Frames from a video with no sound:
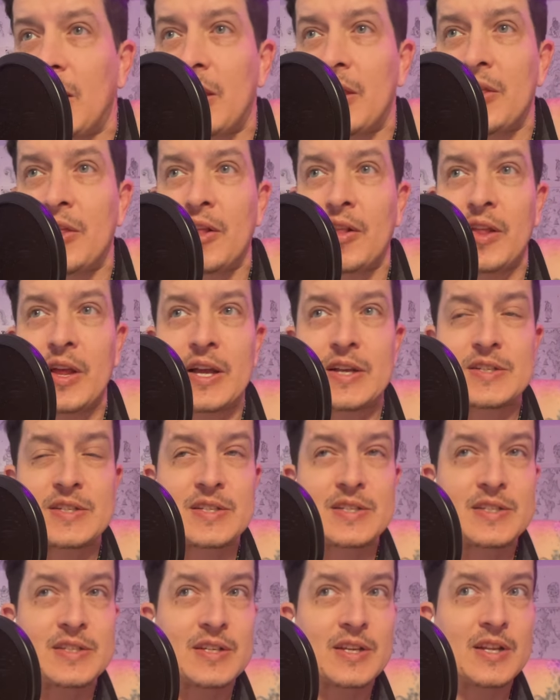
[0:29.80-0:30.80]
the
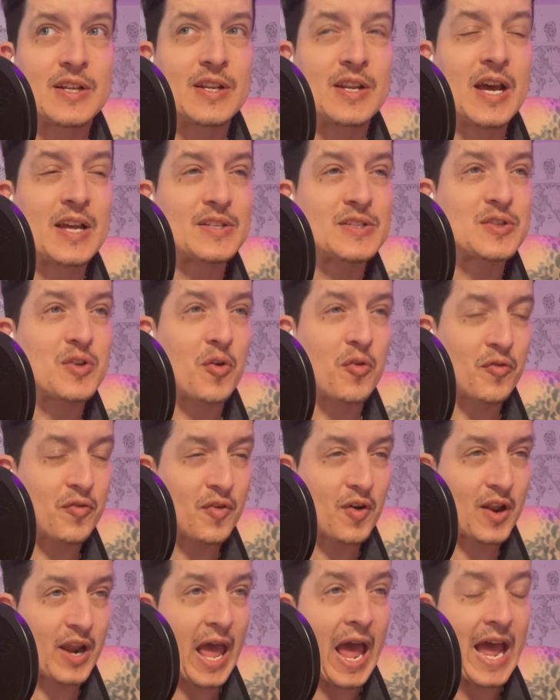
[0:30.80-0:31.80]
less not so
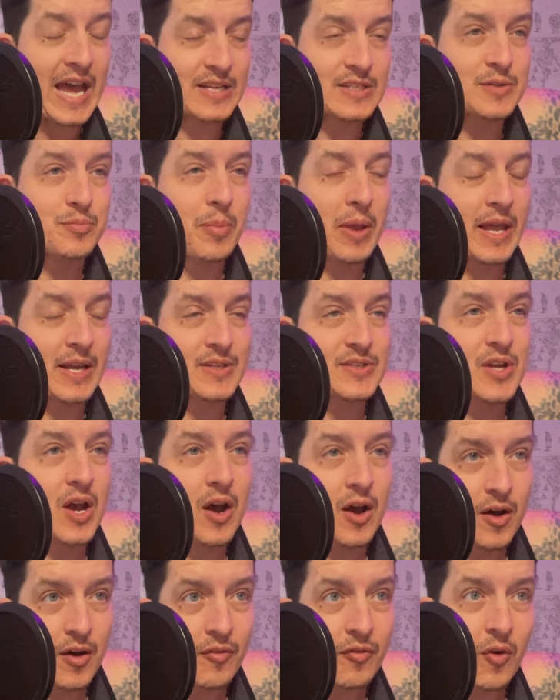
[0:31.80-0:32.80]
fun aspects
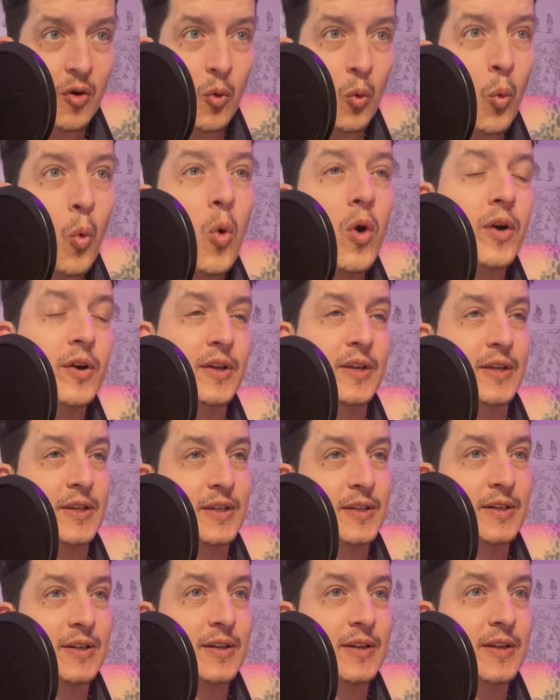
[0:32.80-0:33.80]
of
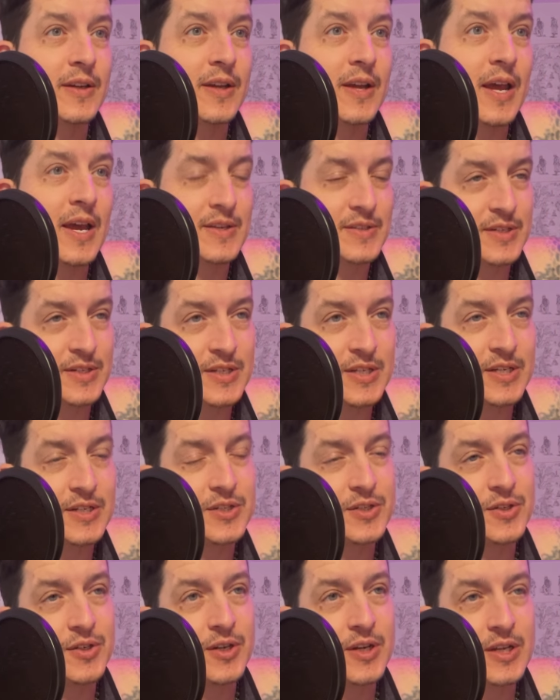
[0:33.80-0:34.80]
working as a
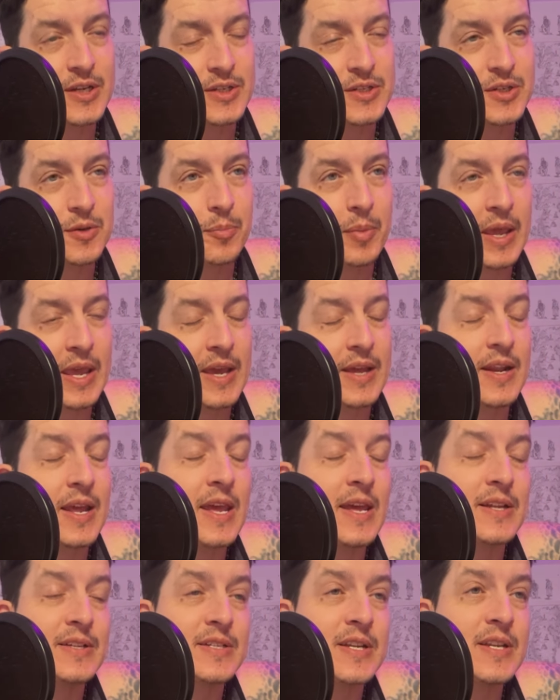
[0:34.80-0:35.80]
teacher in Japan.
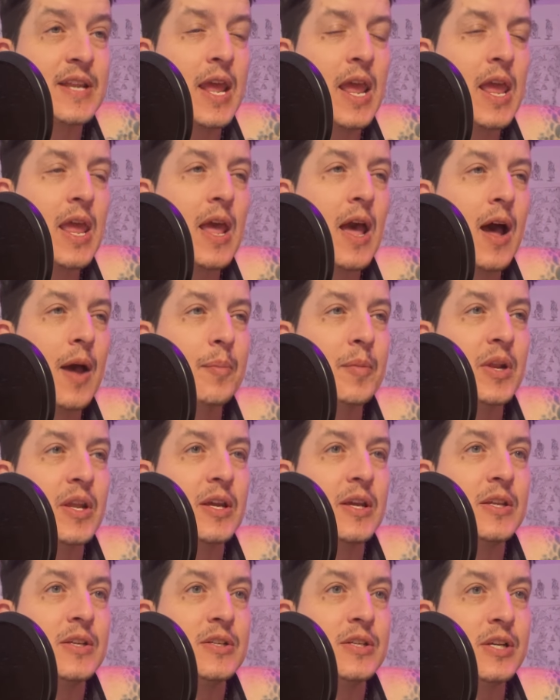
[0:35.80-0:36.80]
And today I'm going to
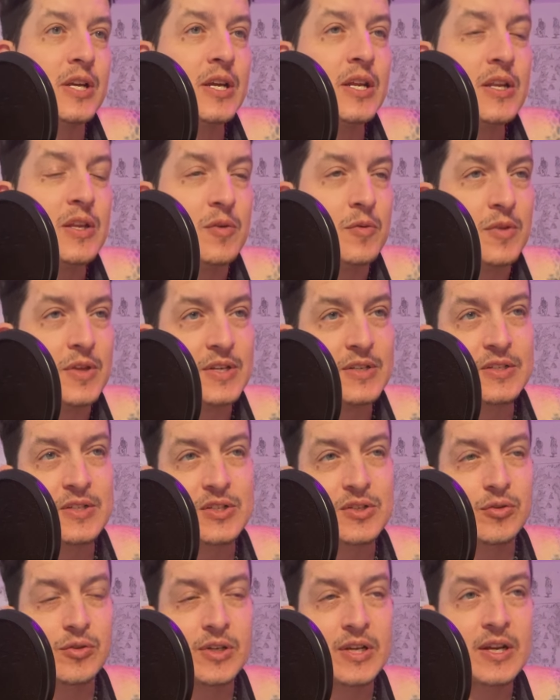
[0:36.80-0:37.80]
continue this
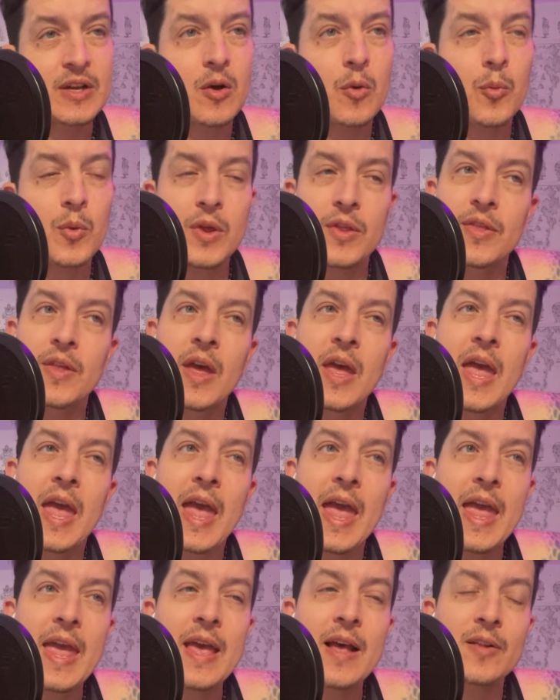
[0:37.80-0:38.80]
streak with
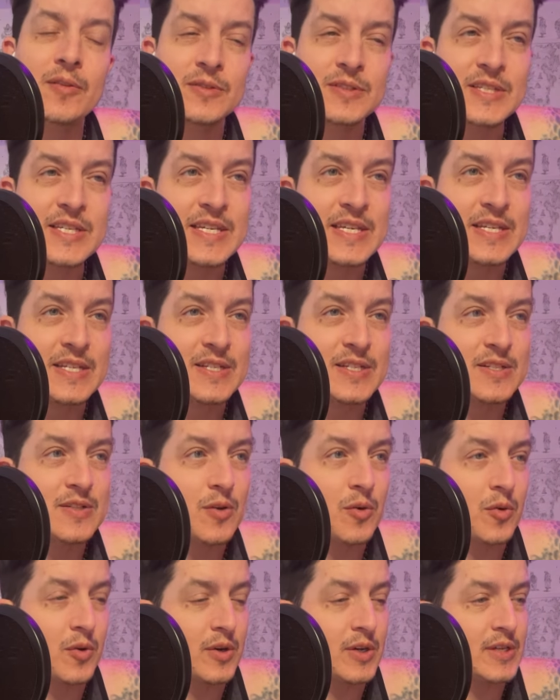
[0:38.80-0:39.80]
ALT
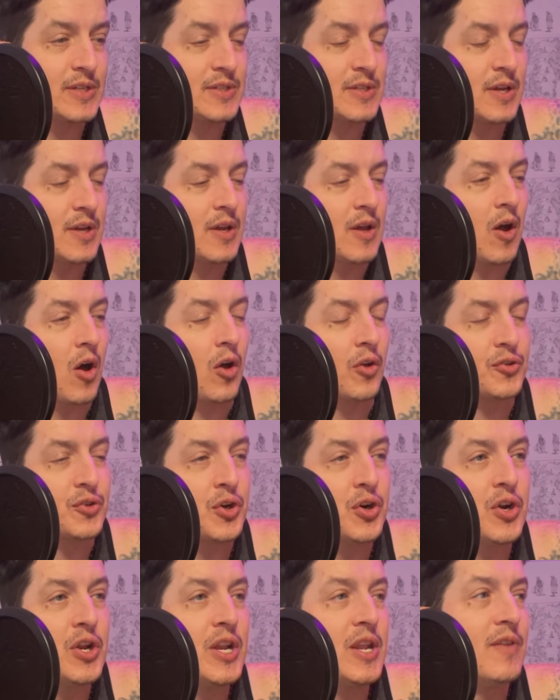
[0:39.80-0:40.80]
stories,
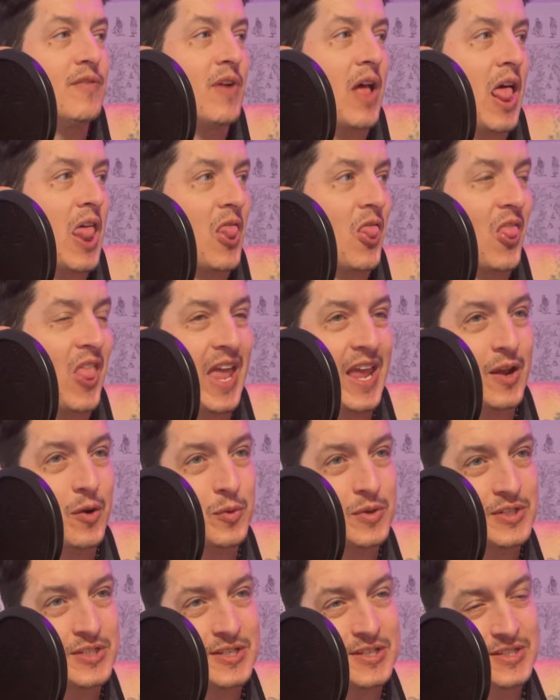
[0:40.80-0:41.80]
alternative
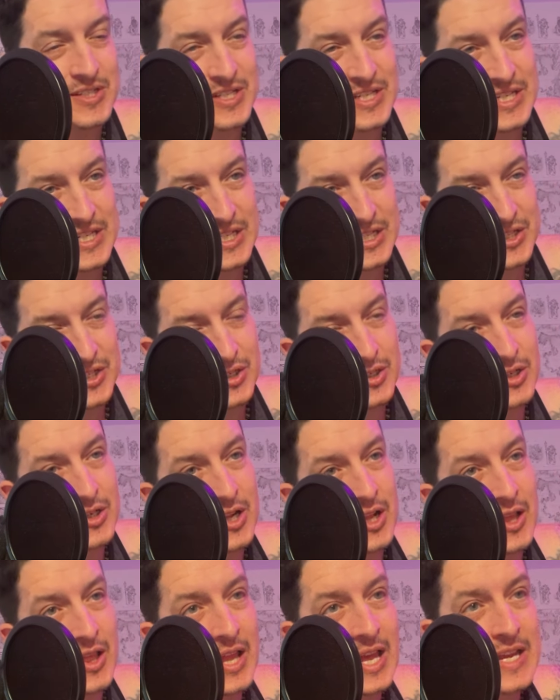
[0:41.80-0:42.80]
language teacher.
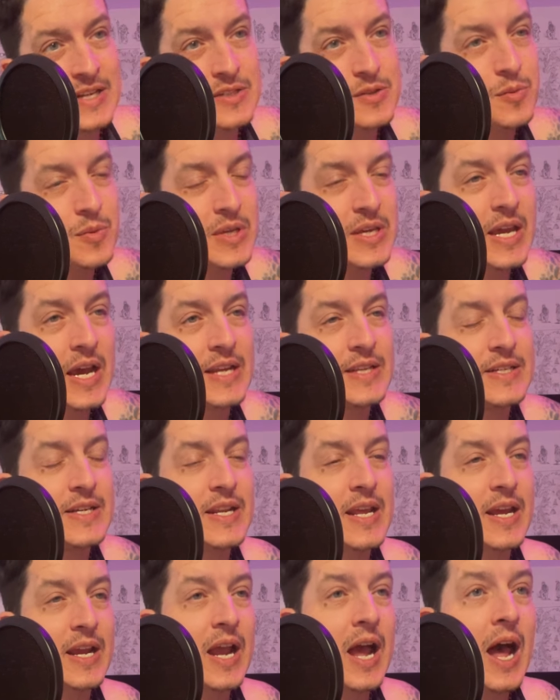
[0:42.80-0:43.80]
Last week I
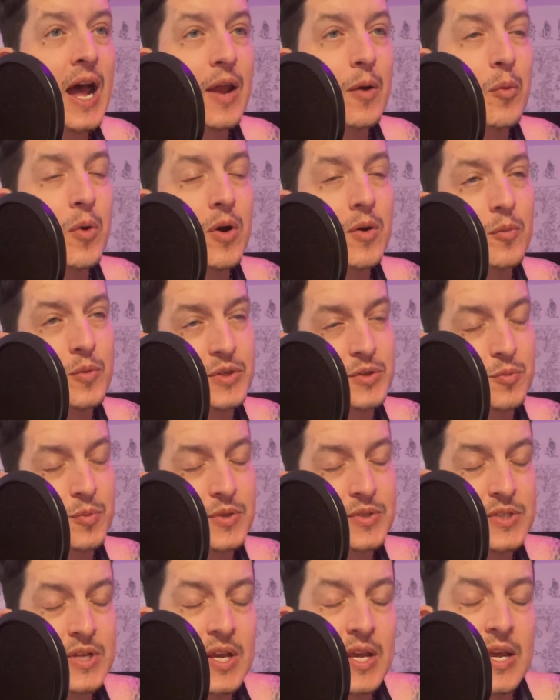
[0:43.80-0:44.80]
did Ikaiwa, which
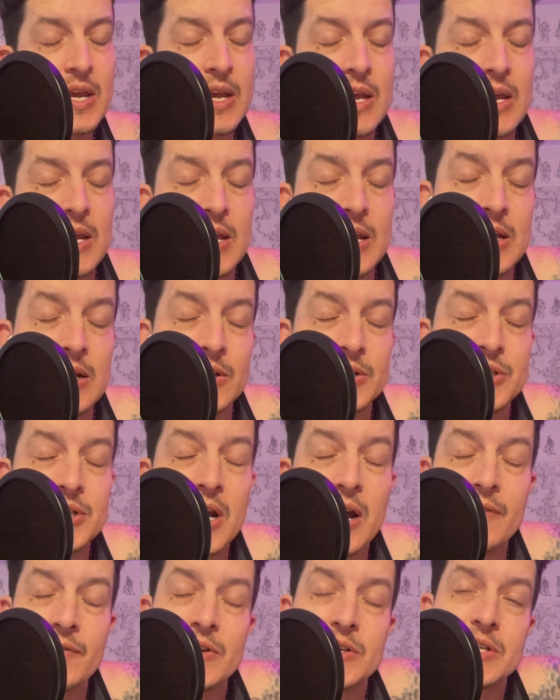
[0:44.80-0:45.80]
was English
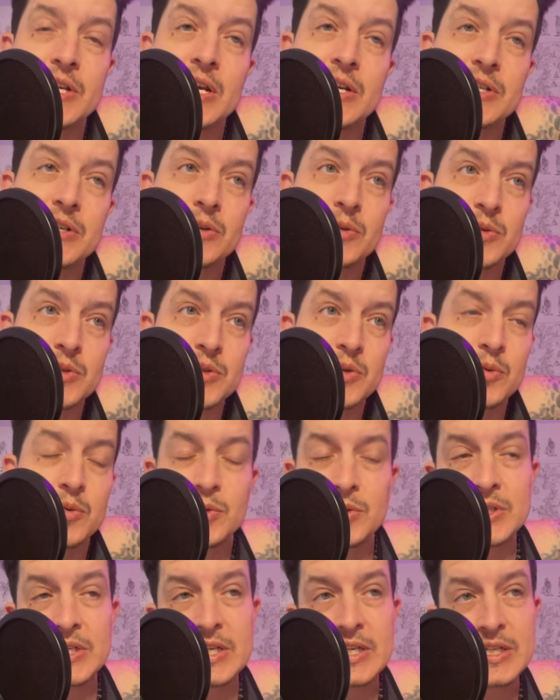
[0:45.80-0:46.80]
conversational school
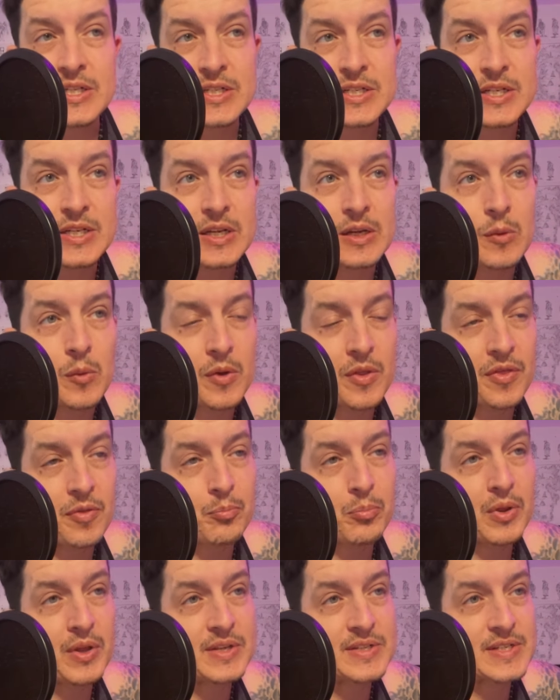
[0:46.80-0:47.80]
teaching with
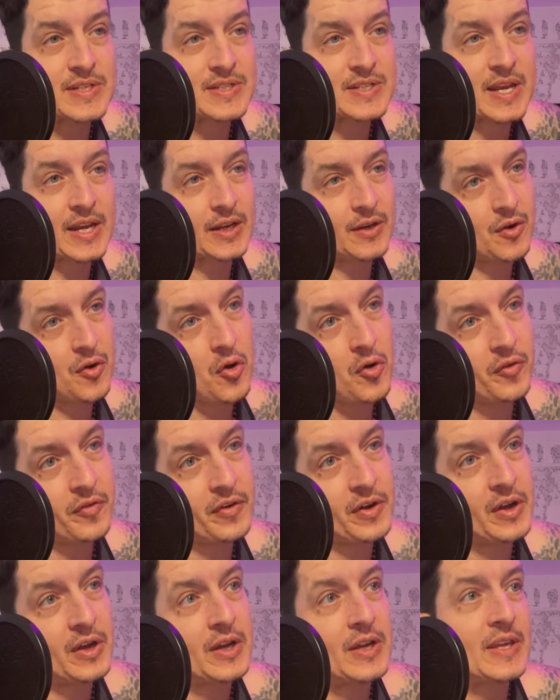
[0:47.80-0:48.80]
places like
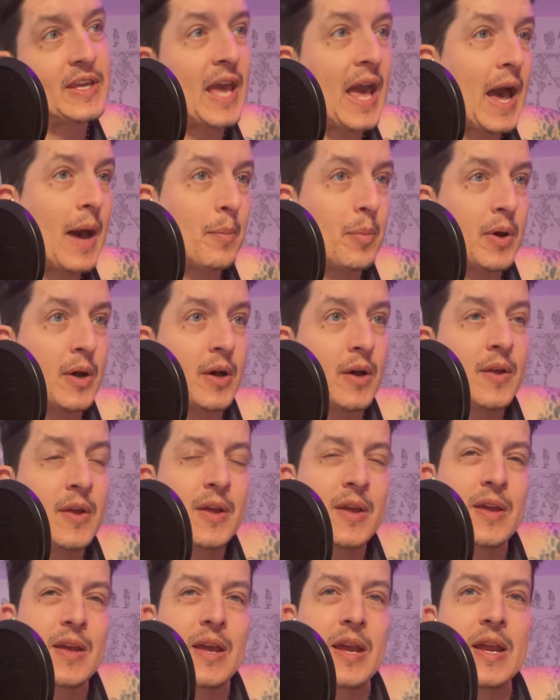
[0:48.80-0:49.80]
Nova, GABA,
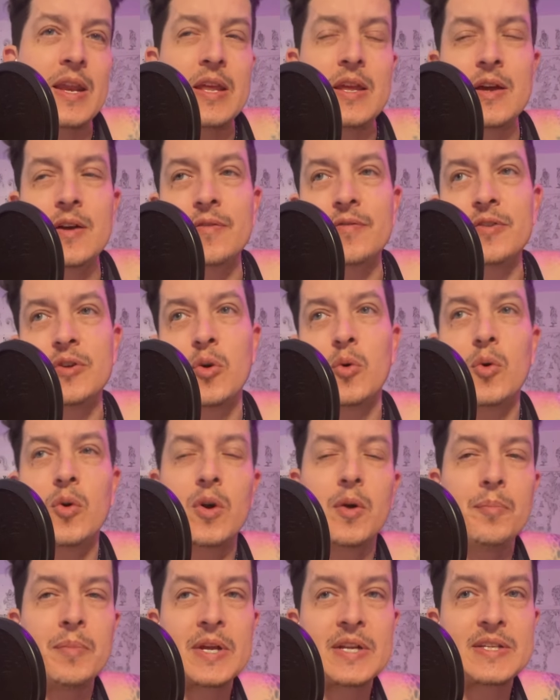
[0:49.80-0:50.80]
any of
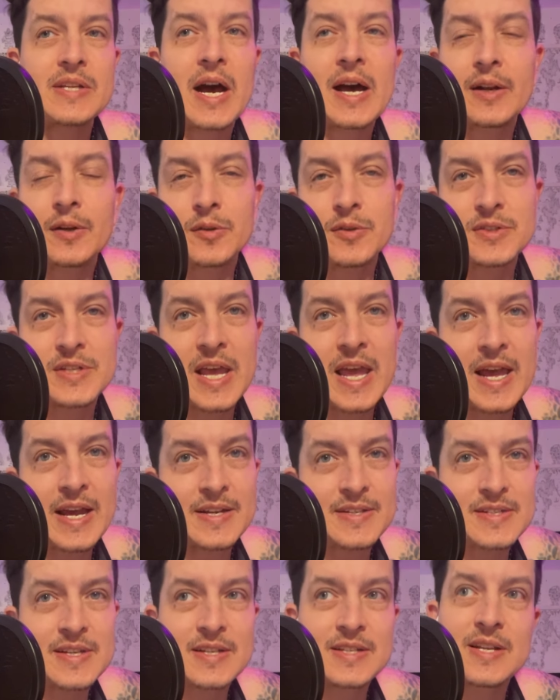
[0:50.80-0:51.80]
your
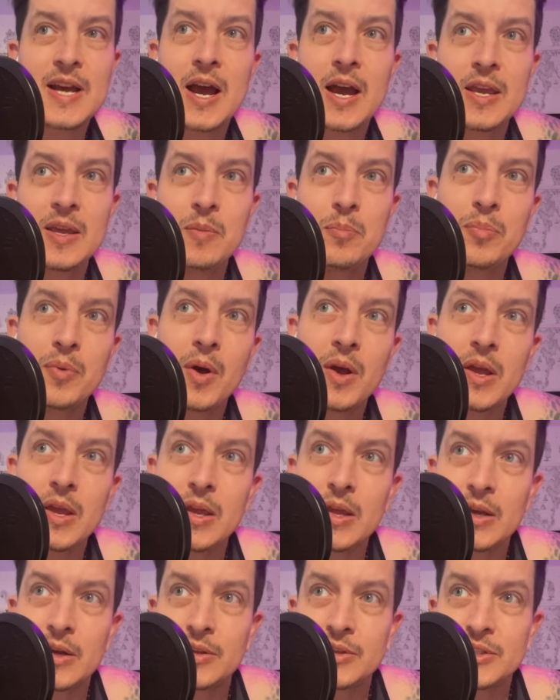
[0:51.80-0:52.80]
McDonald's-esque type
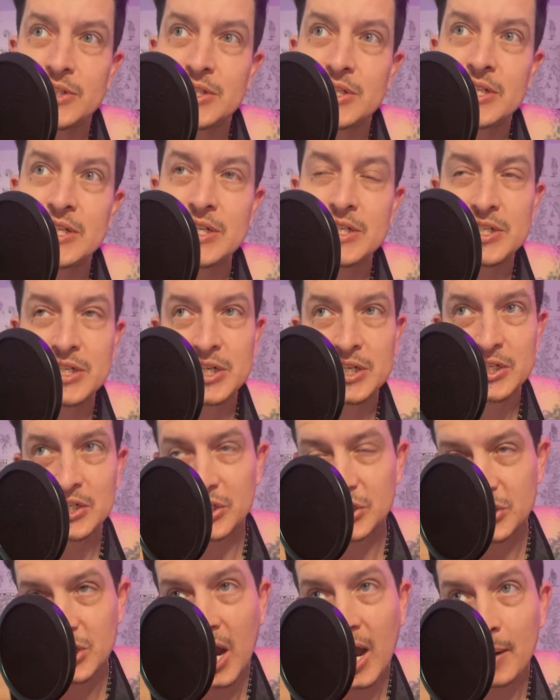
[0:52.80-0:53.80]
English teaching
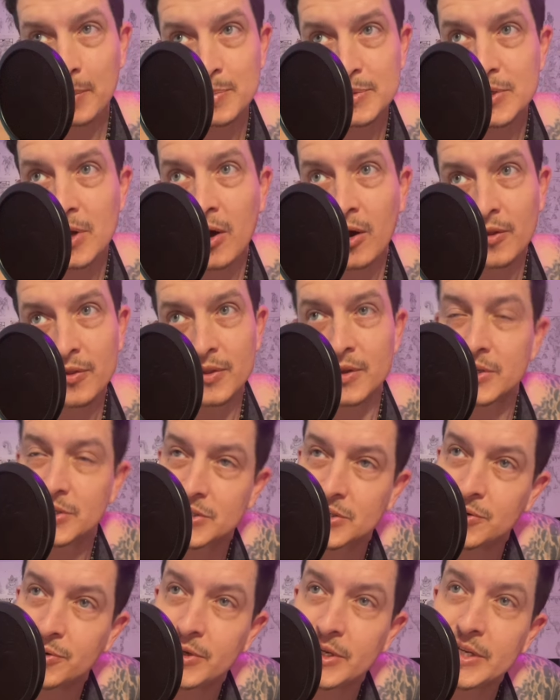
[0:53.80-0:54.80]
shops on the
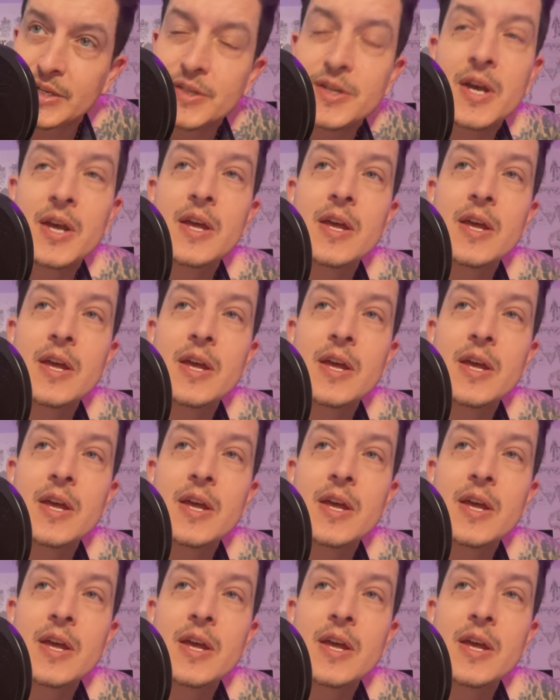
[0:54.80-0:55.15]
street.